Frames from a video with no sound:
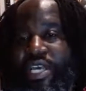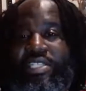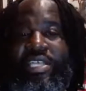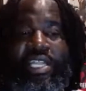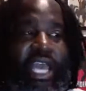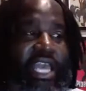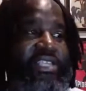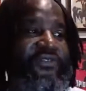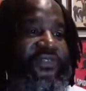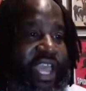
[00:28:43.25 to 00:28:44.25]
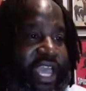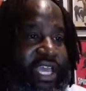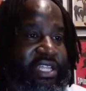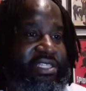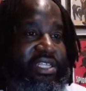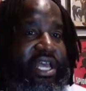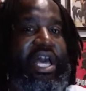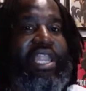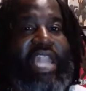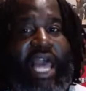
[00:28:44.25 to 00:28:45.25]
Today's fan
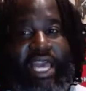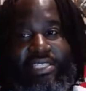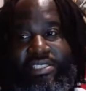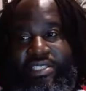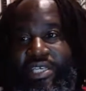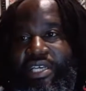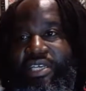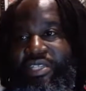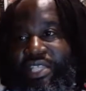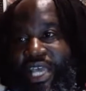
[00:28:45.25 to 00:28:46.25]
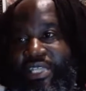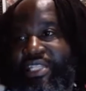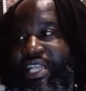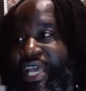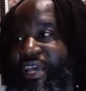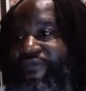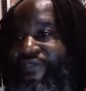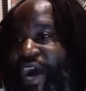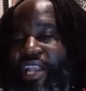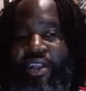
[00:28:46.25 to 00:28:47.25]
likes things that they can
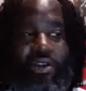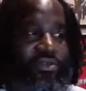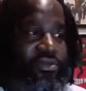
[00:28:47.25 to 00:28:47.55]
follow.